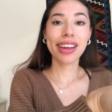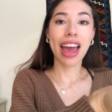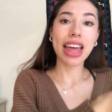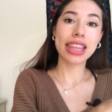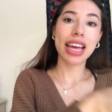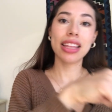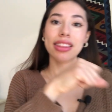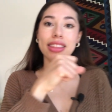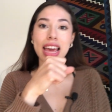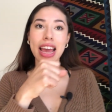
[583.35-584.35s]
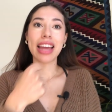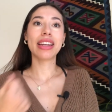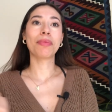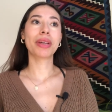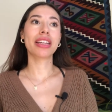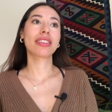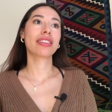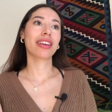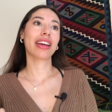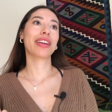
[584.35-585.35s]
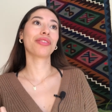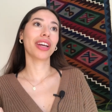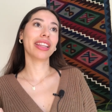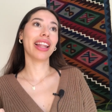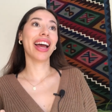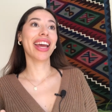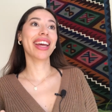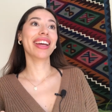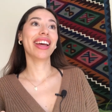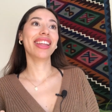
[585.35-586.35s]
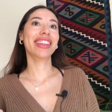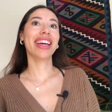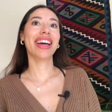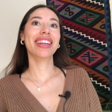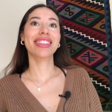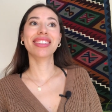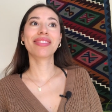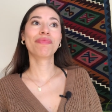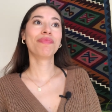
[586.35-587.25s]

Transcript: and then they end up getting stuck at a red light, and then